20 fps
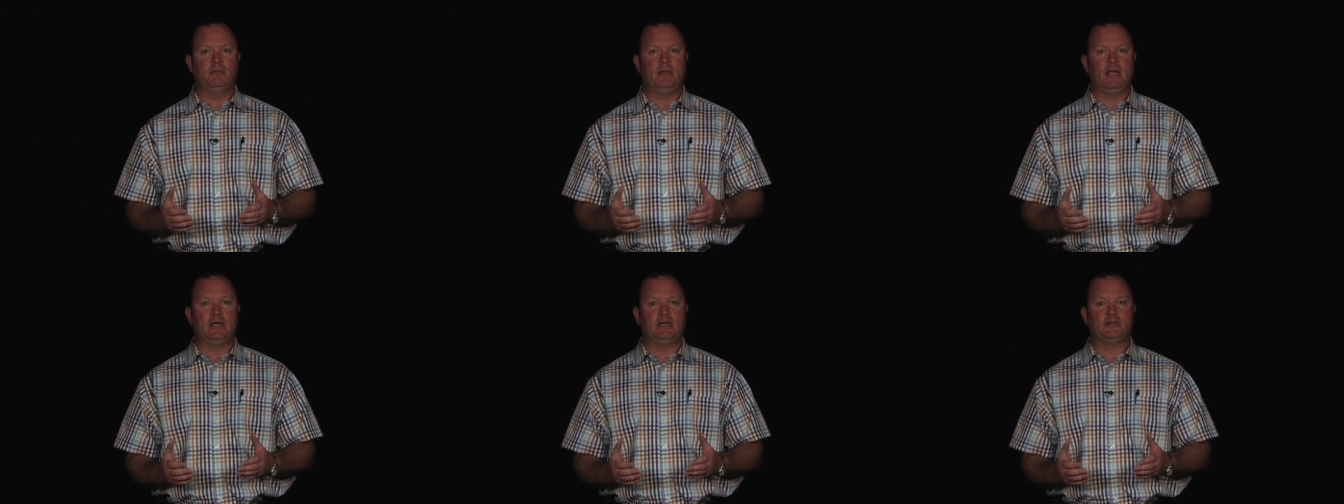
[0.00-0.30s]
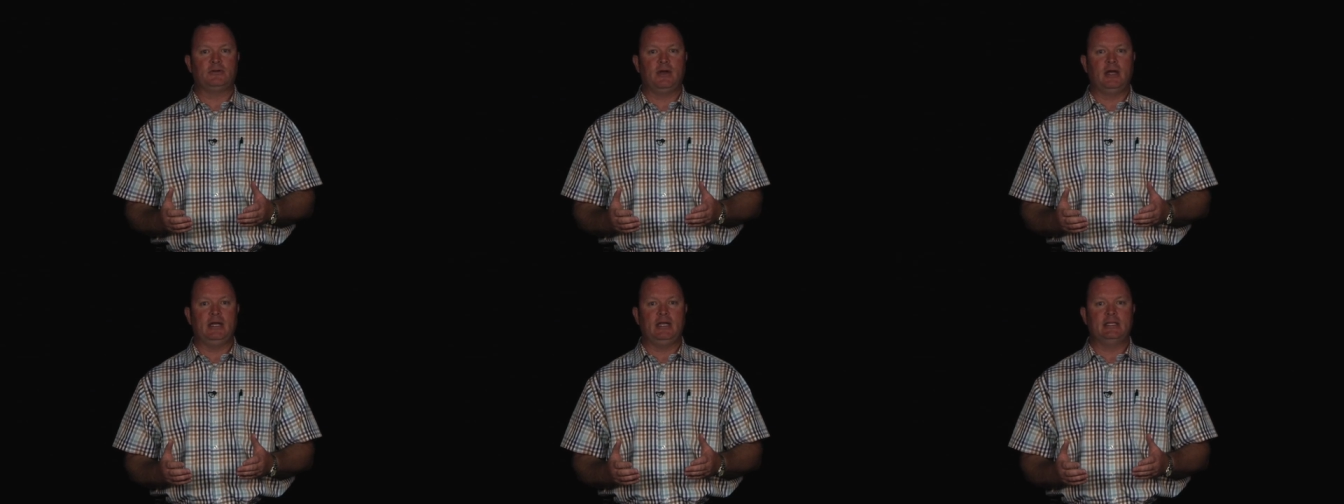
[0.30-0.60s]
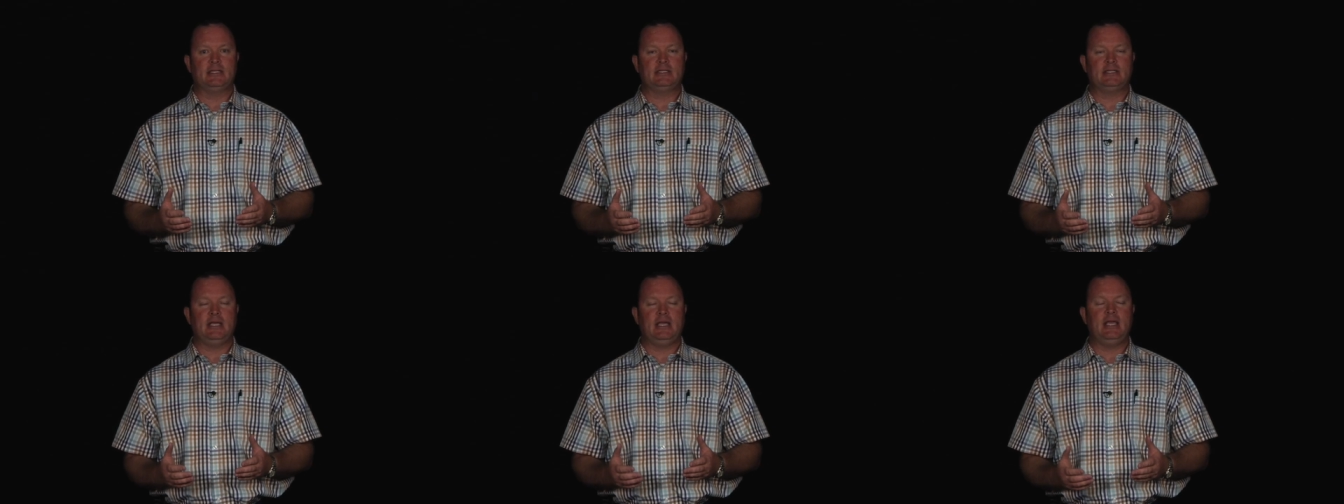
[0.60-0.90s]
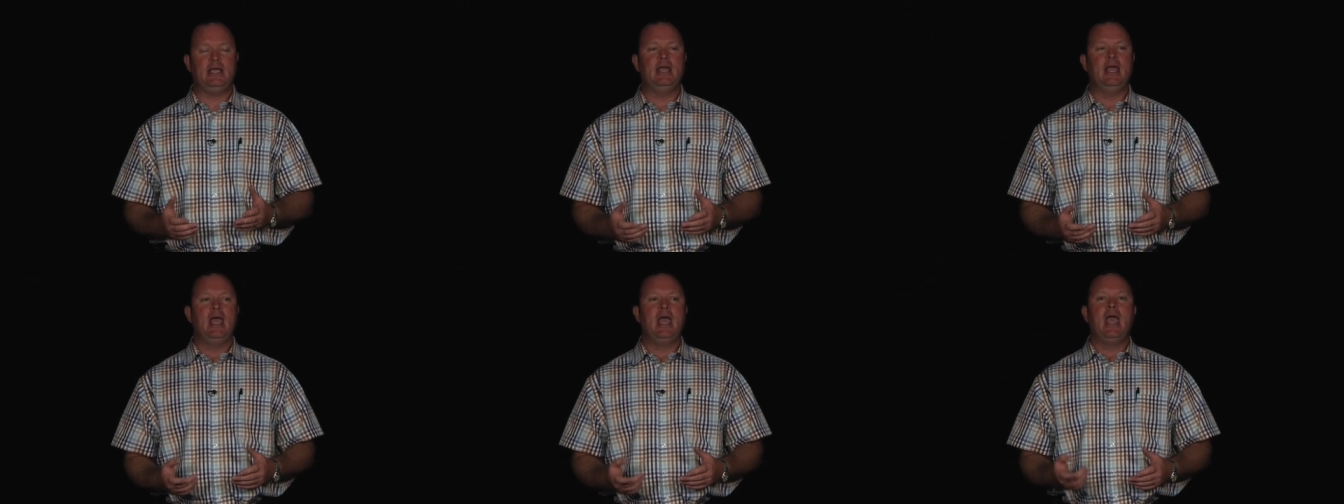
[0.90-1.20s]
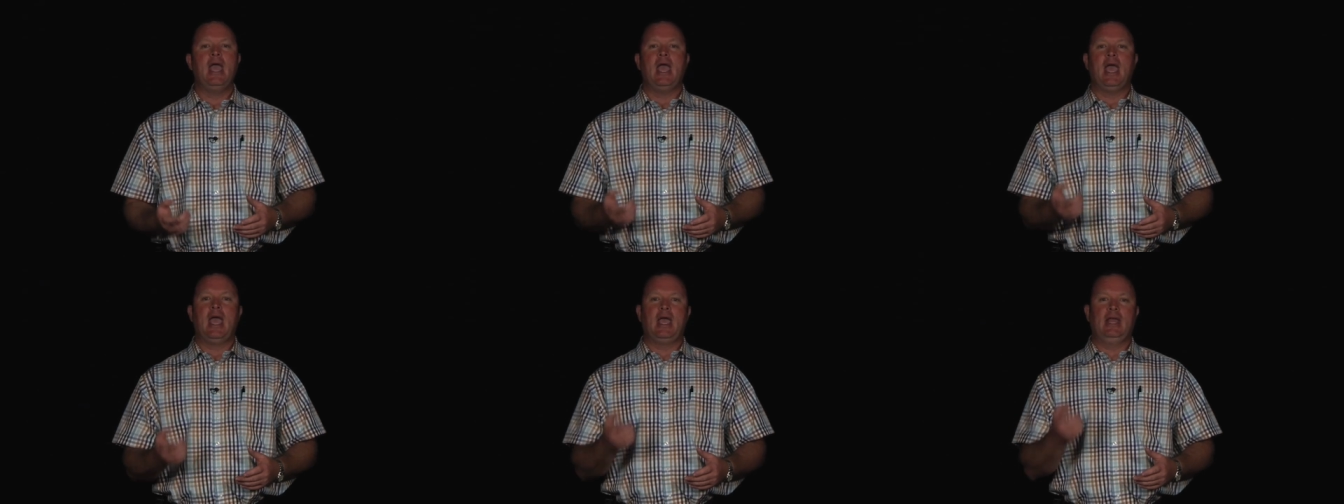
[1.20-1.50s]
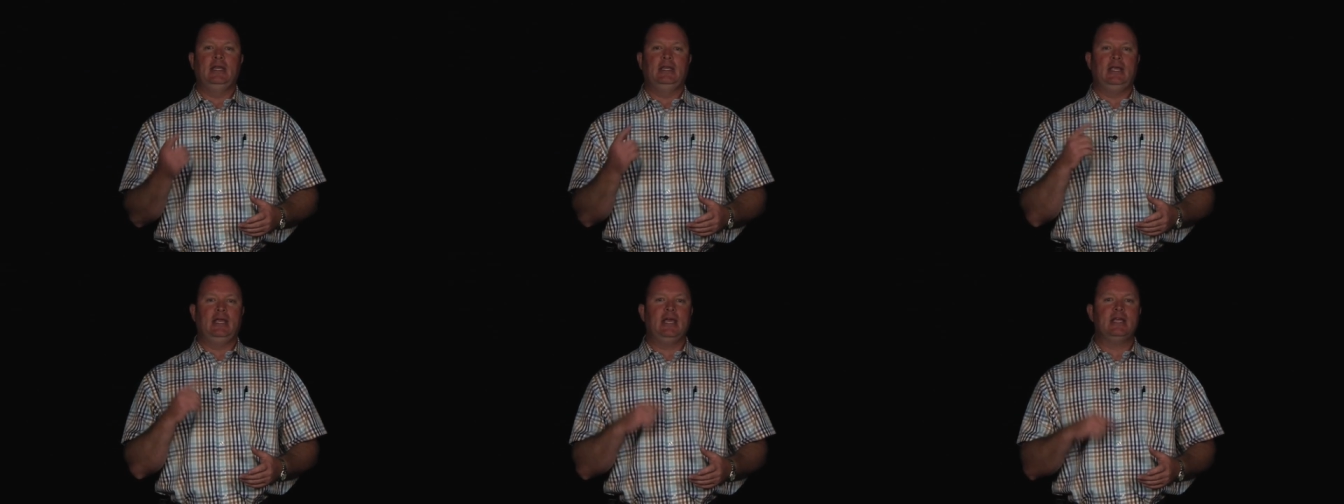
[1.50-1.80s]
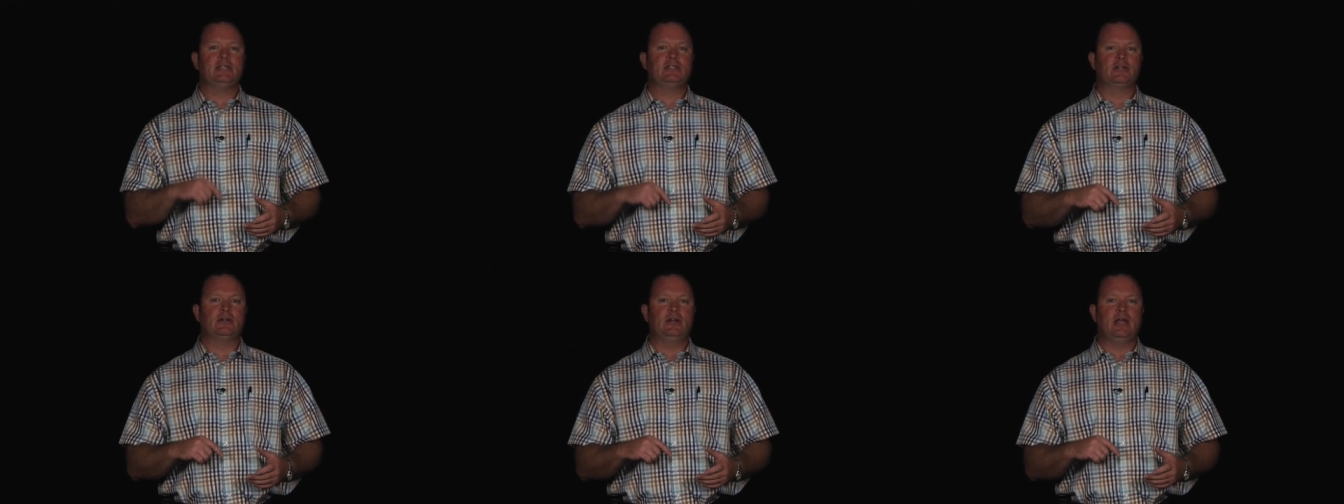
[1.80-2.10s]
the Mediterranean Sea and
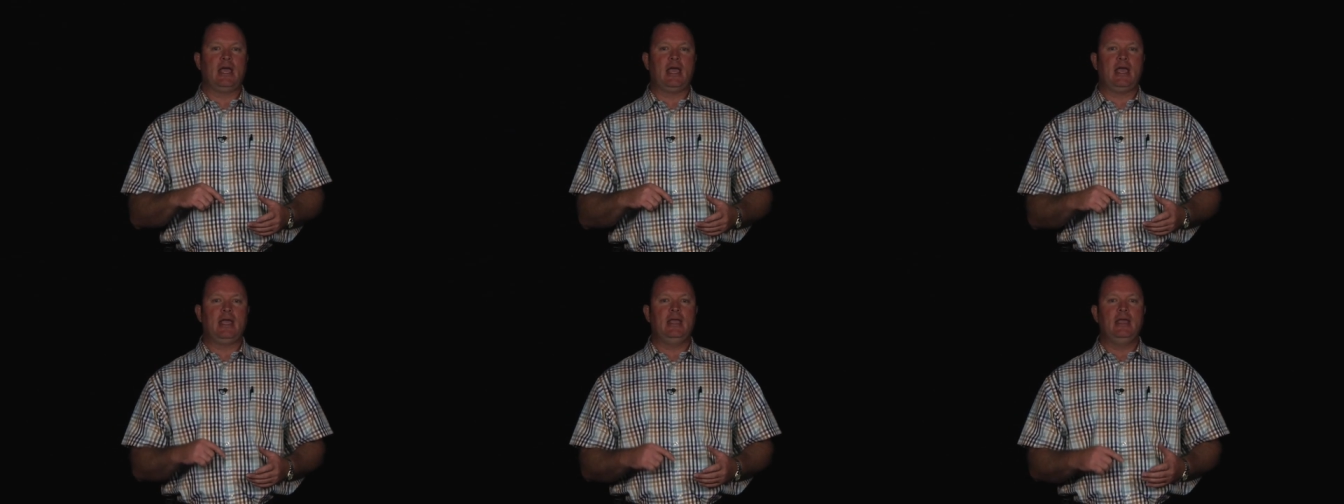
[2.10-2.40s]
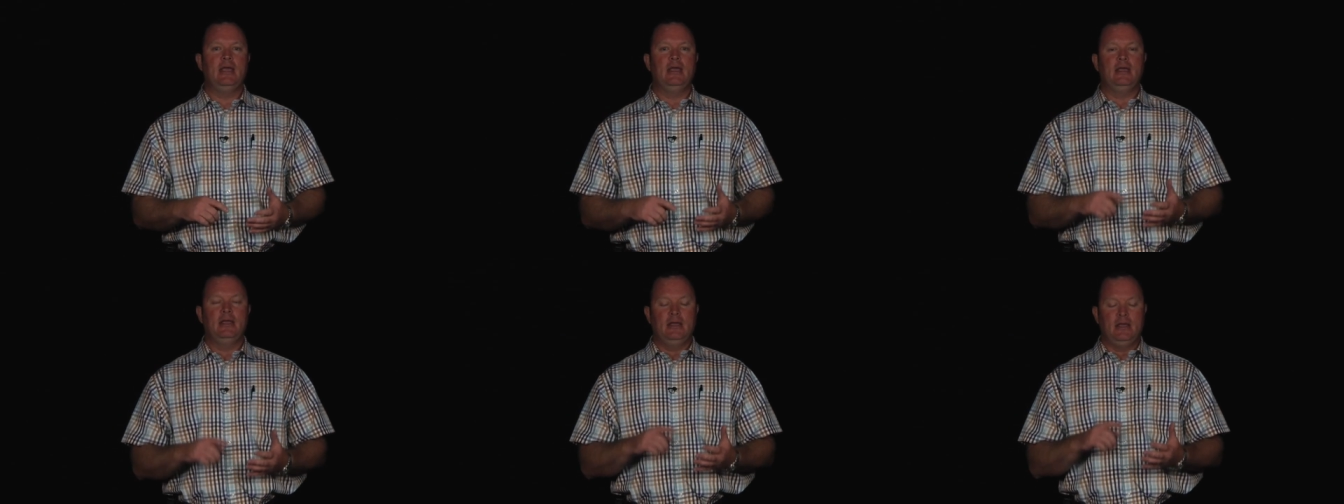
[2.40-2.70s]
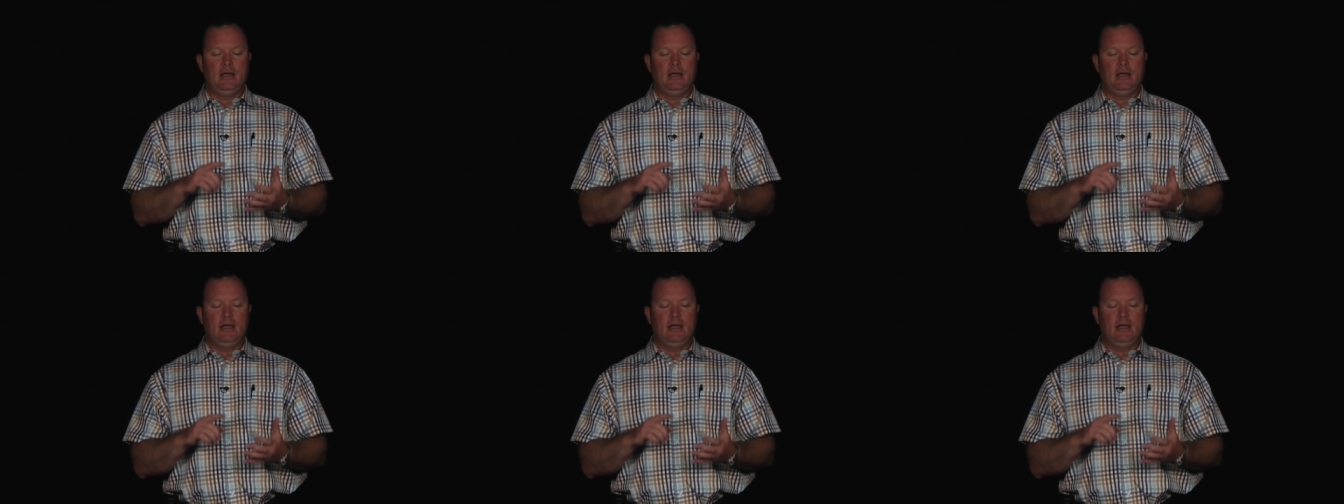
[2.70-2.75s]
yesterday,